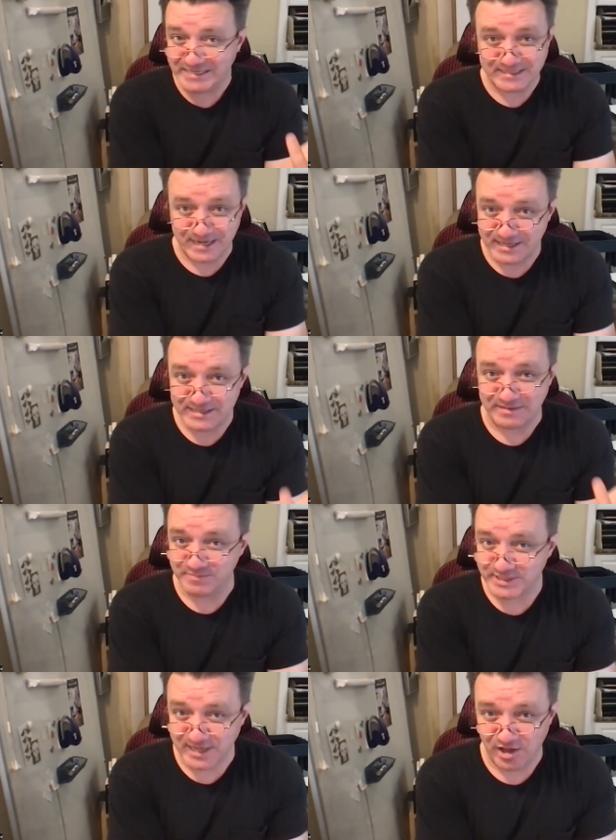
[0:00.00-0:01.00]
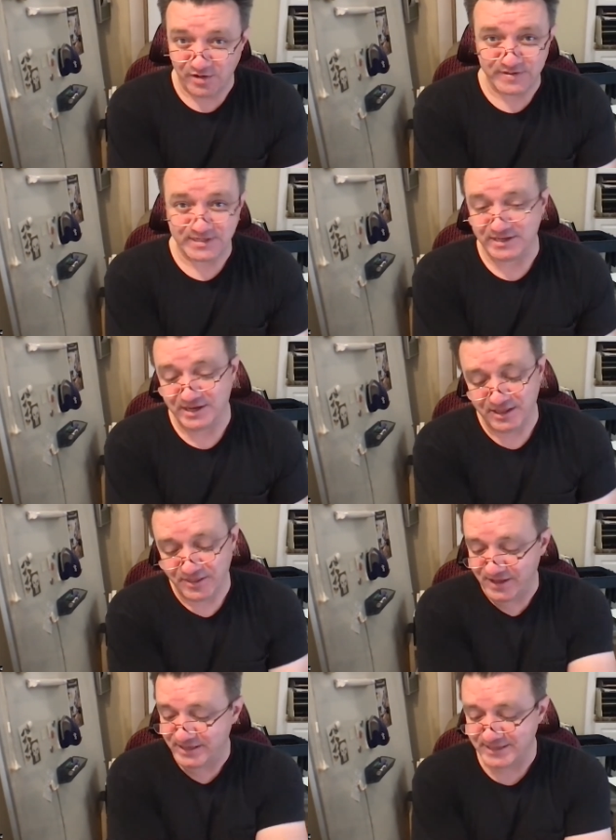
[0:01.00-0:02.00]
studies themselves and
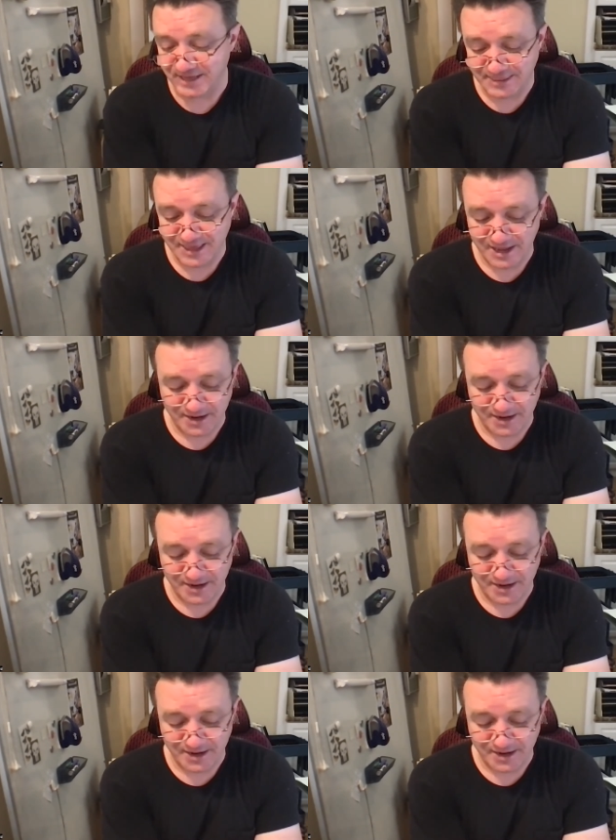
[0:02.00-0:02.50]
things like that.